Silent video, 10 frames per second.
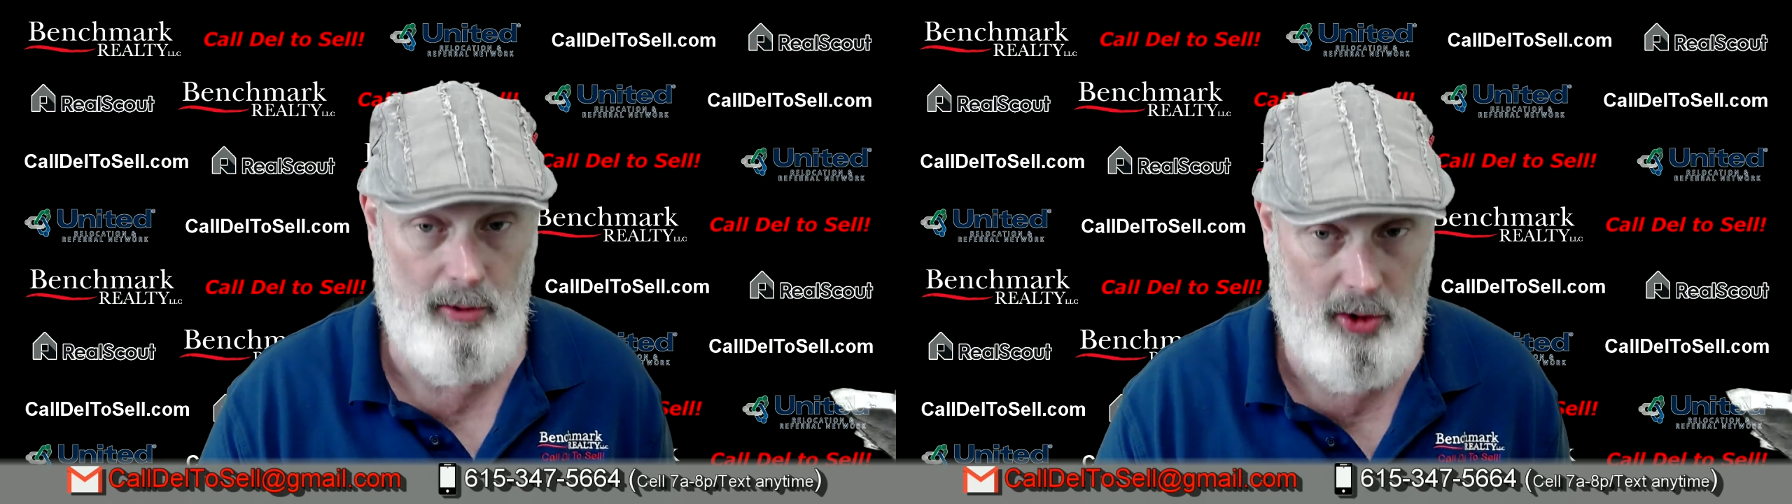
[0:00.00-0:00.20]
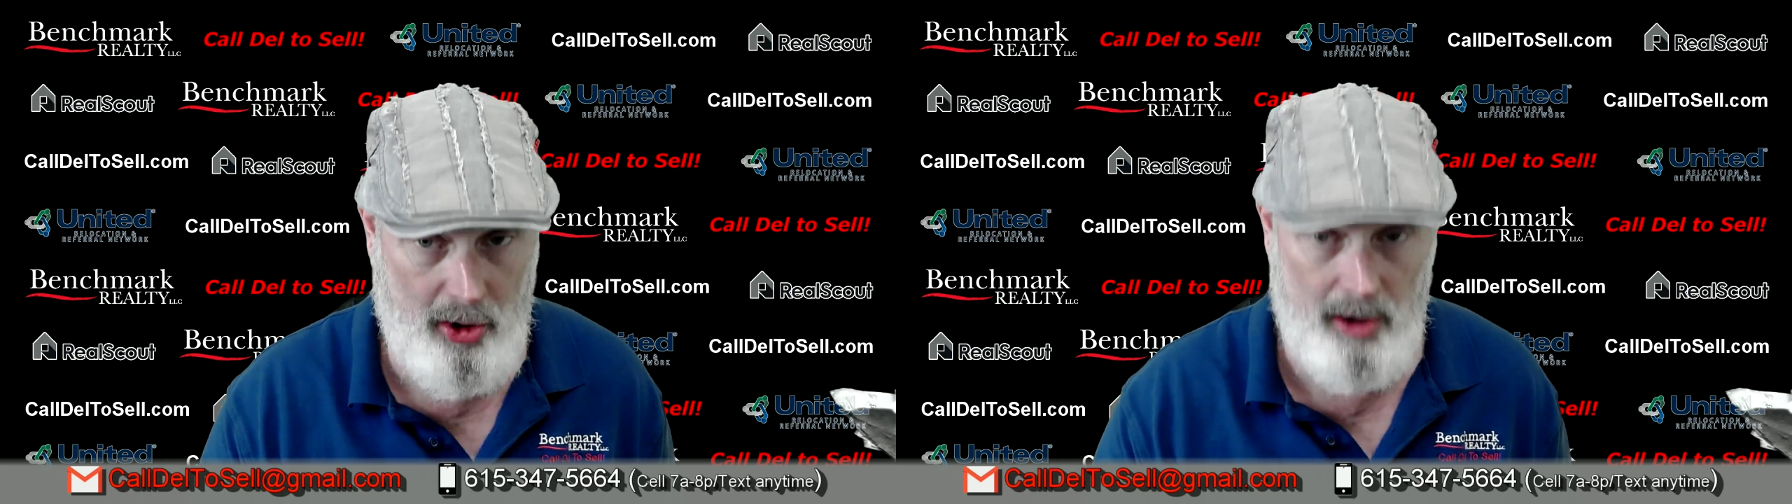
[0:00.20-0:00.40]

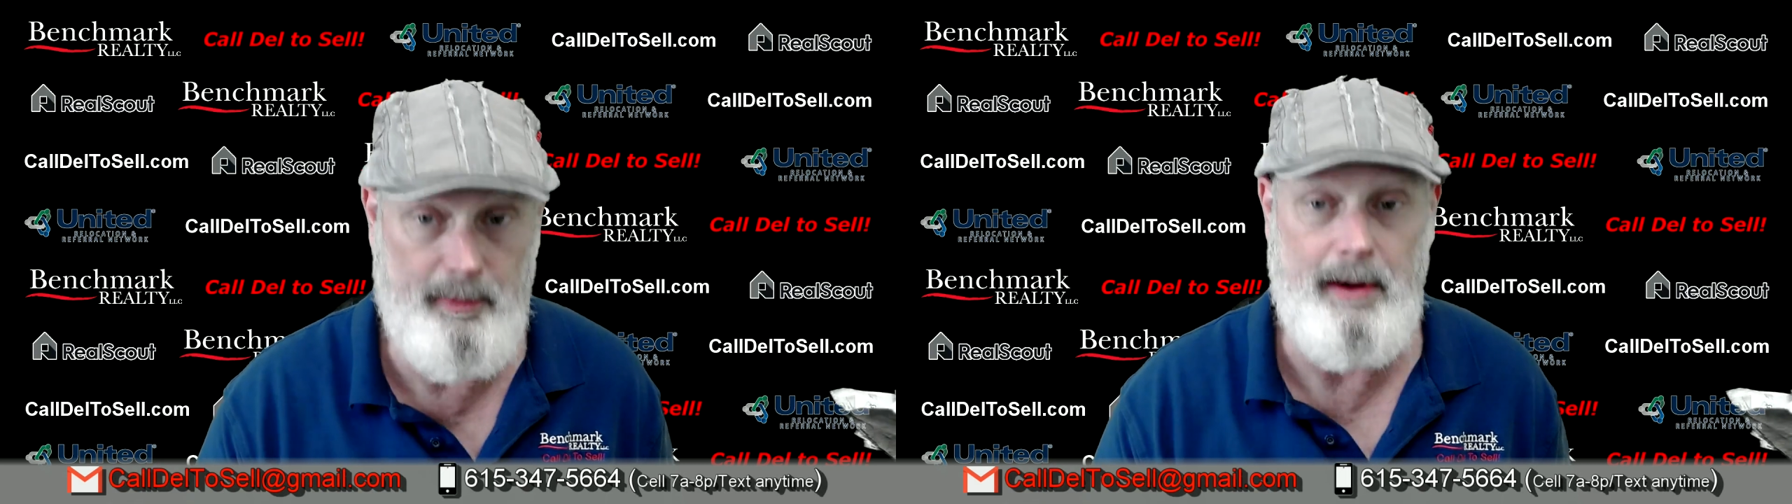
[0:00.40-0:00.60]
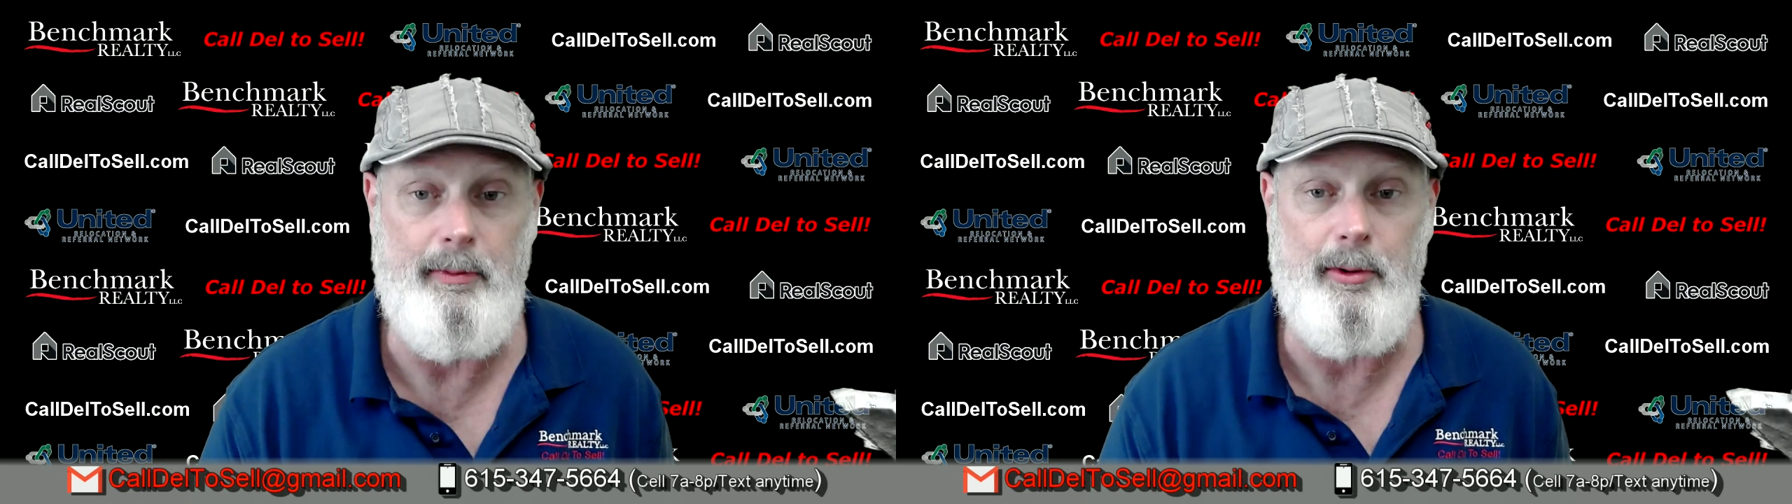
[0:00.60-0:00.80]
good
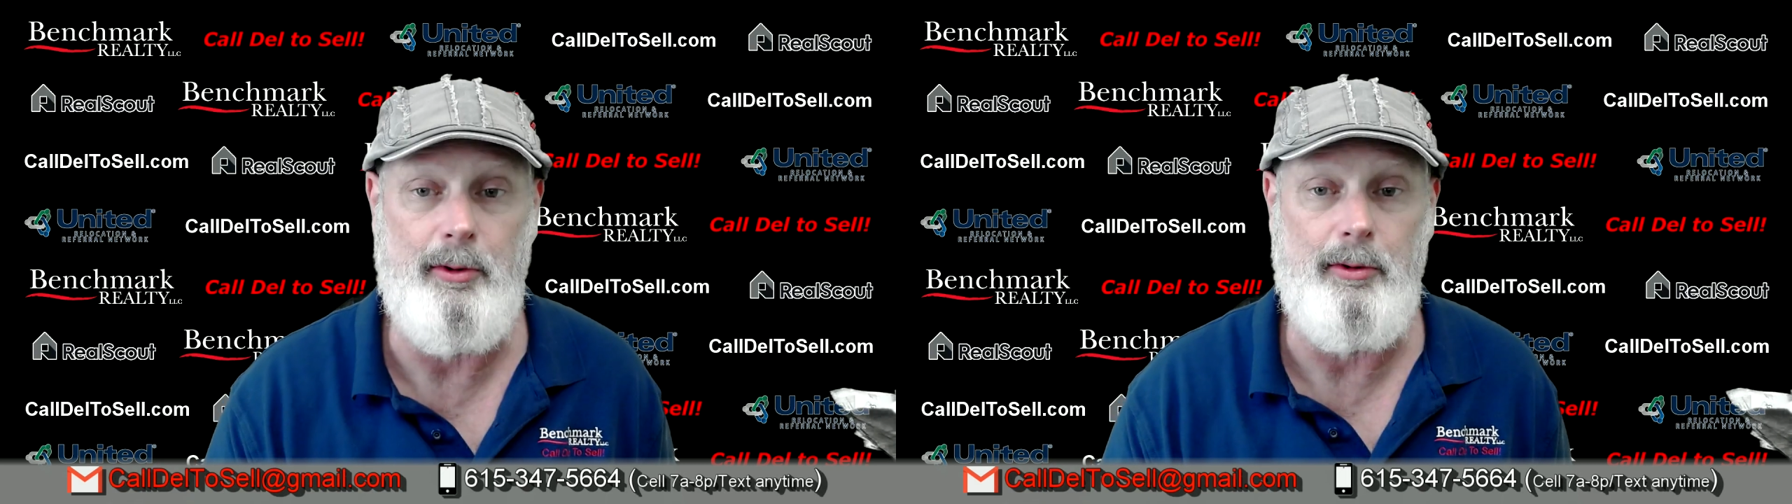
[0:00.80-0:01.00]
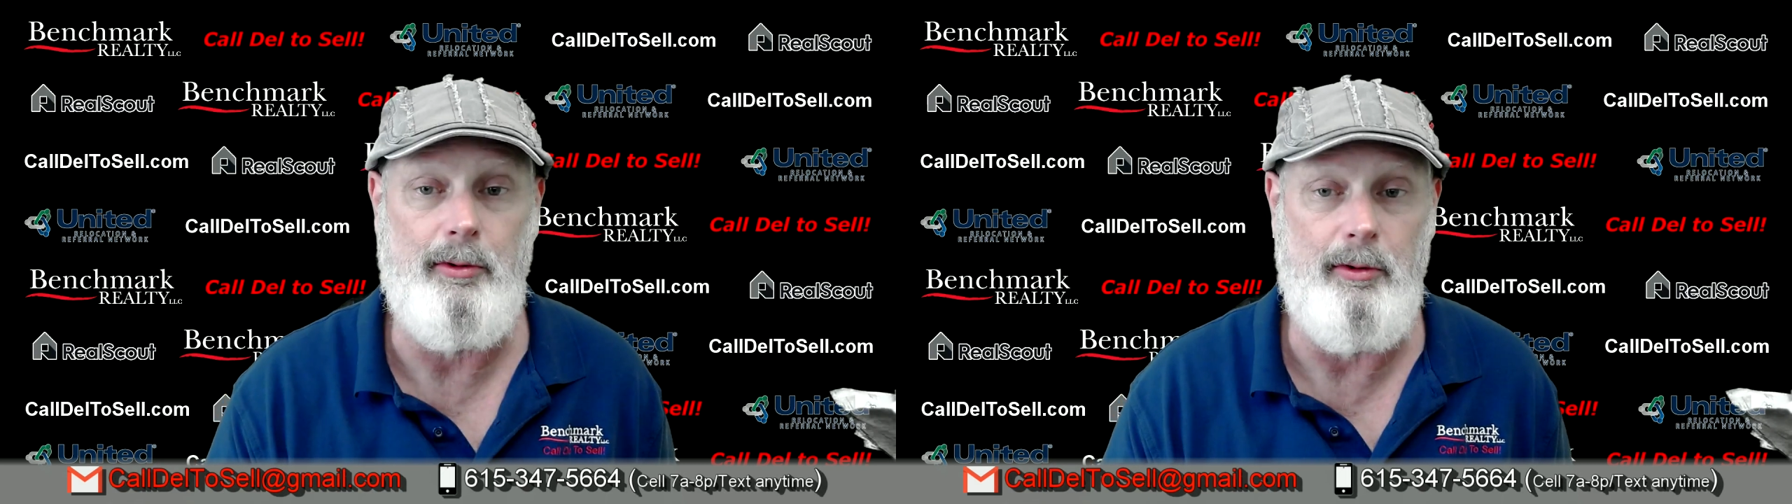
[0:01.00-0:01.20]

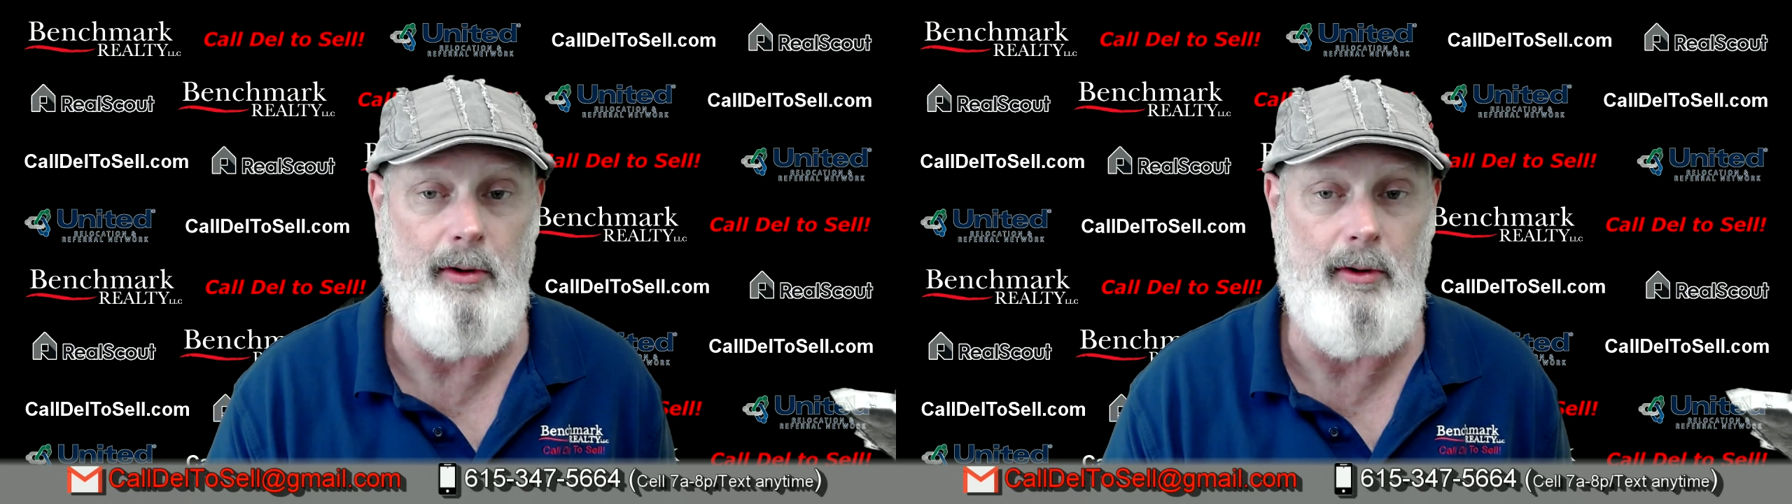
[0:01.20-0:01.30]
people who